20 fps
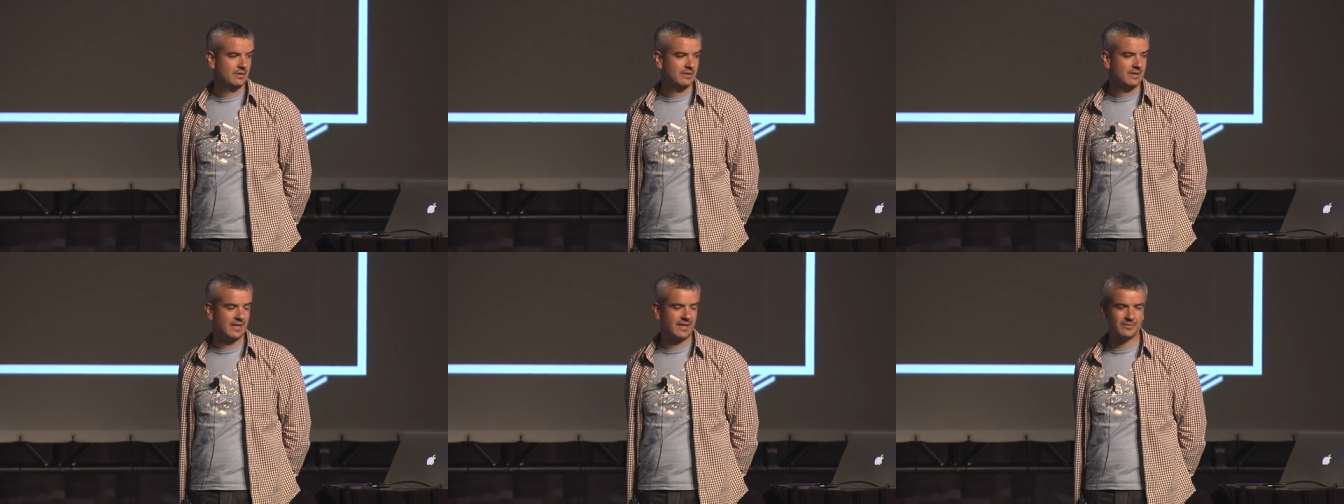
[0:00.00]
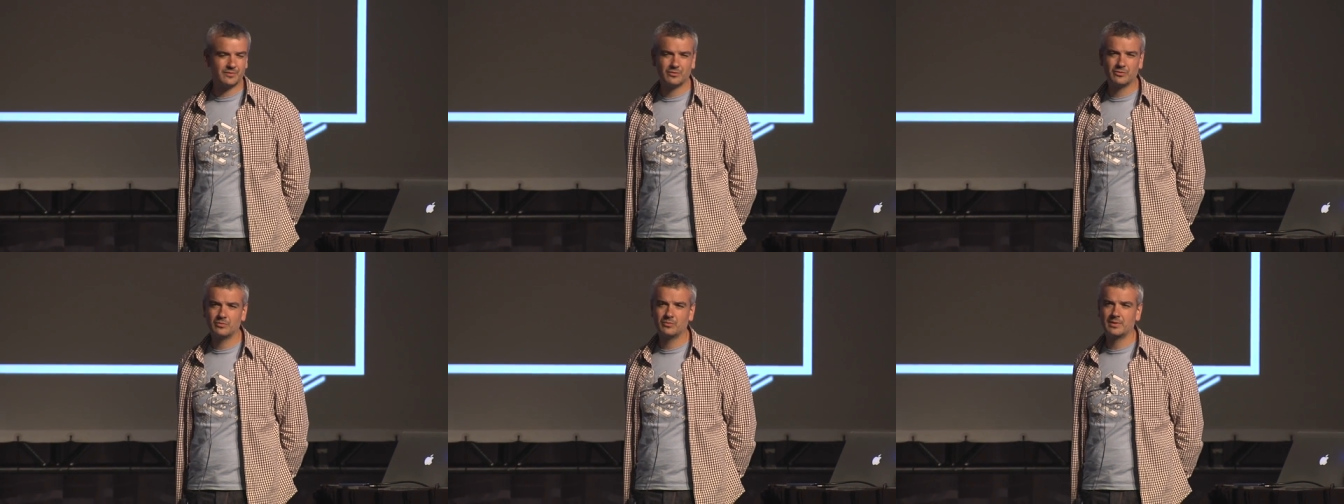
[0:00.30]
That
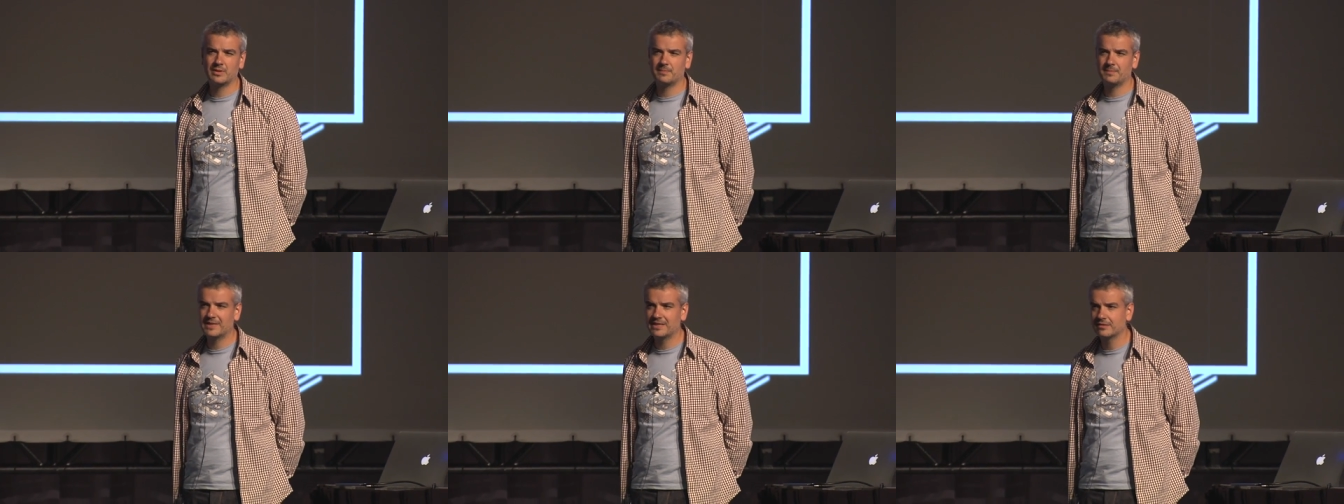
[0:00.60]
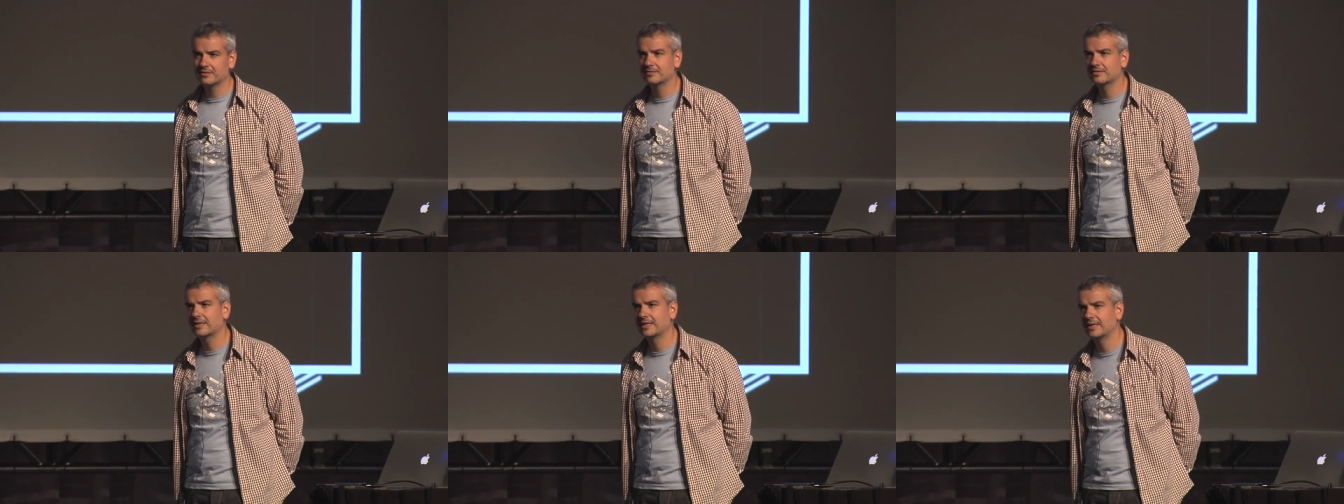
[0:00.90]
have to do with a
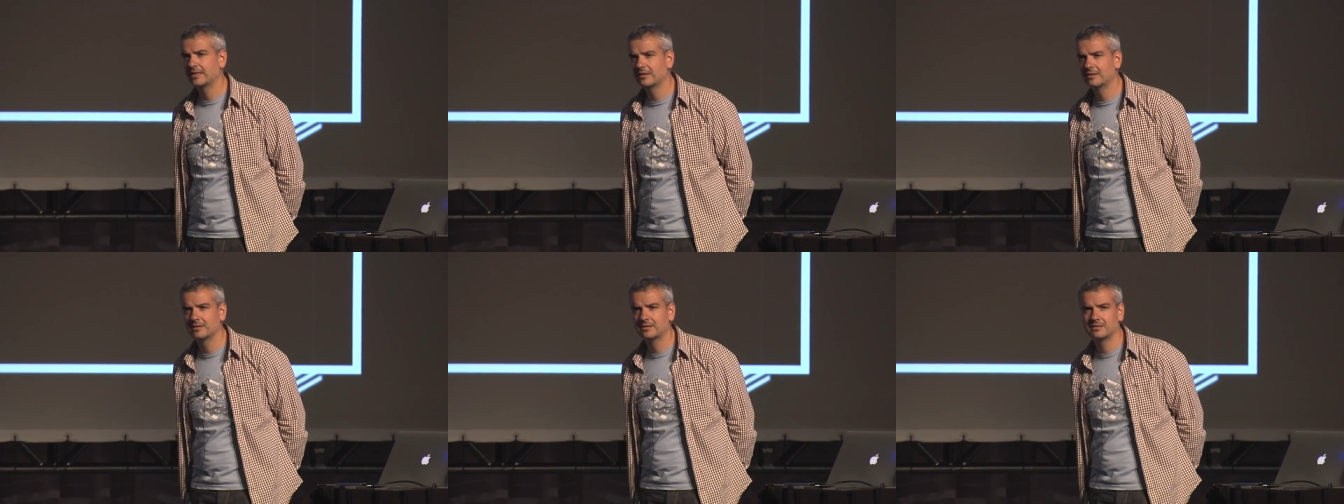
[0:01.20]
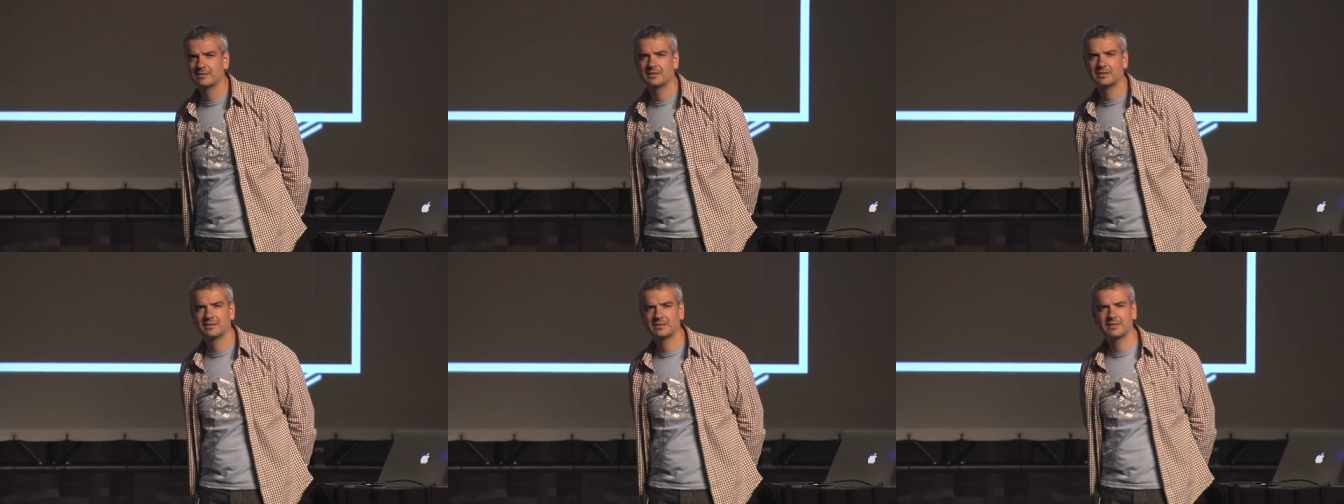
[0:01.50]
bigger scale
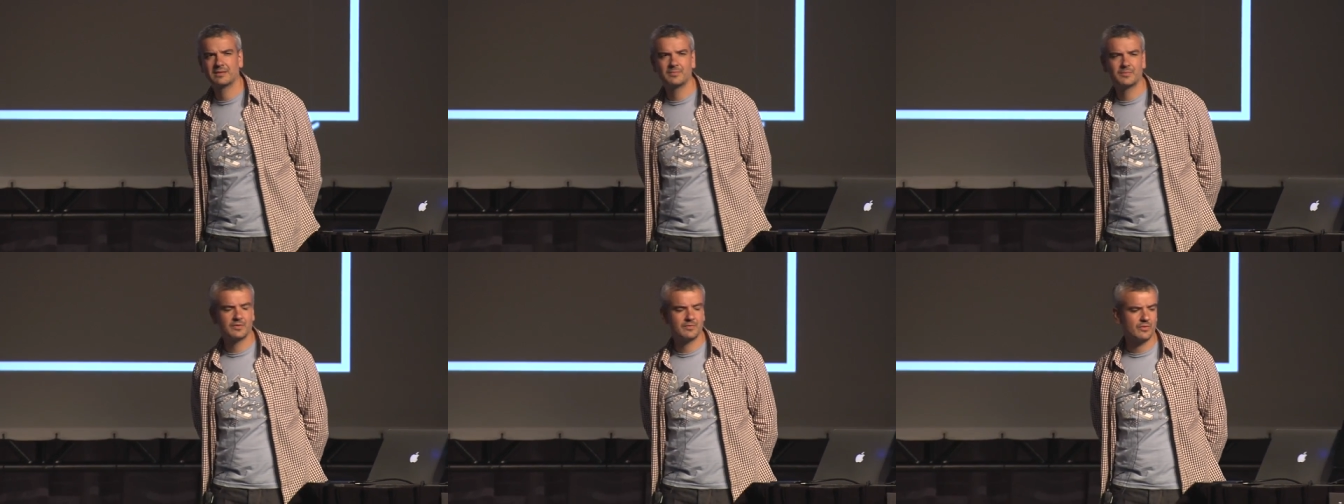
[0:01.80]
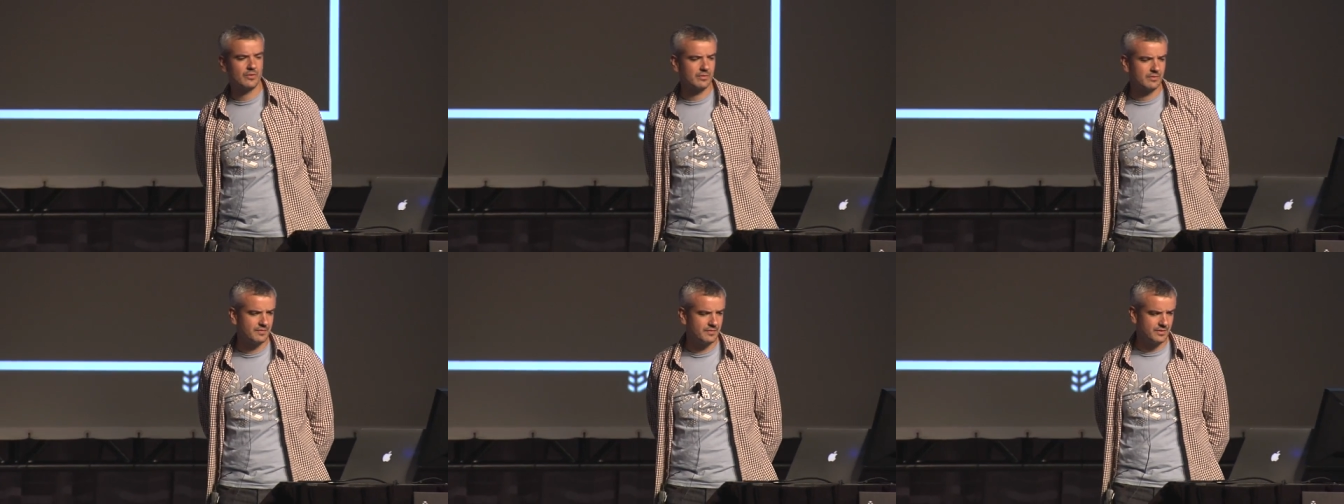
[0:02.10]
and a number
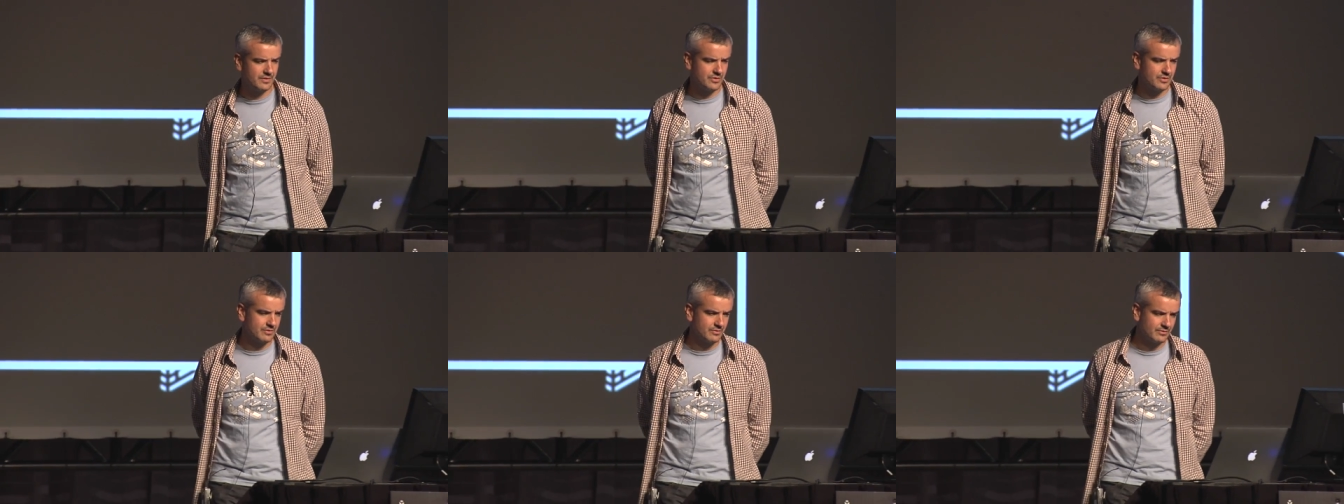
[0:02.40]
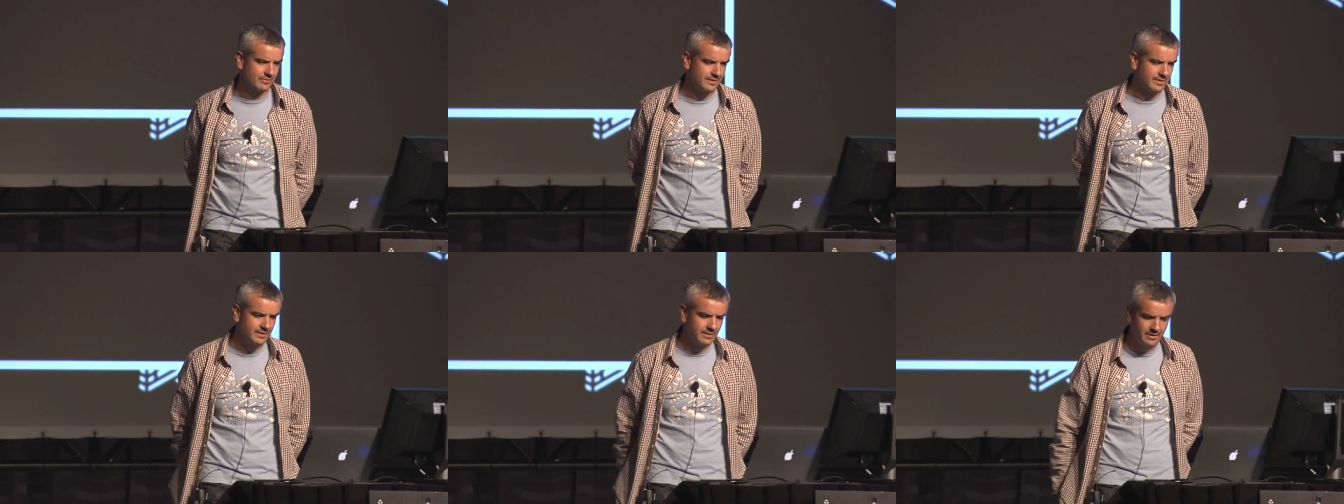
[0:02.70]
of other
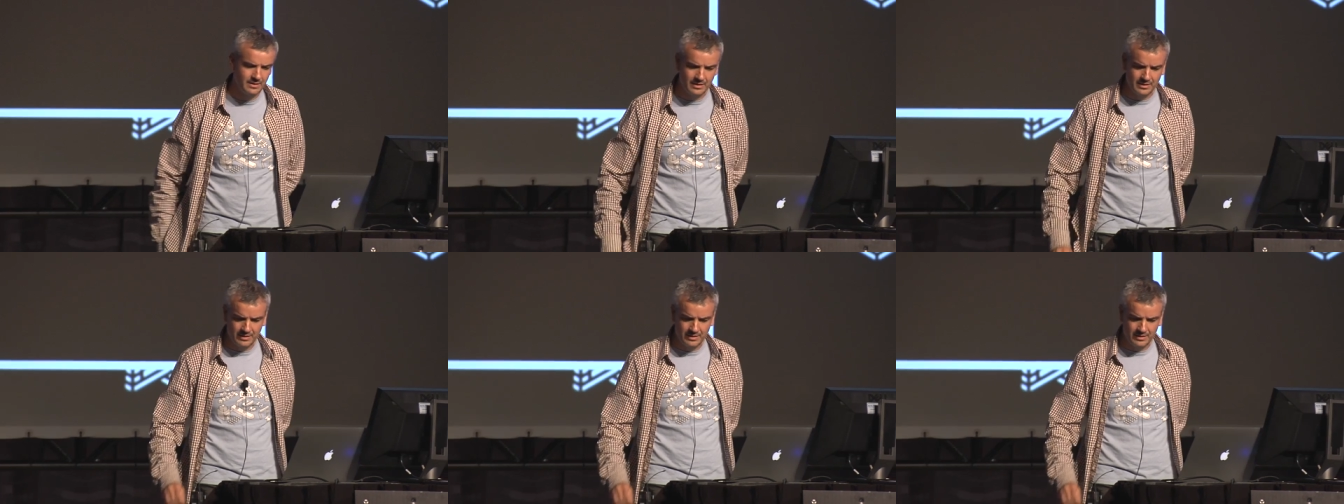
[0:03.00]
features, right?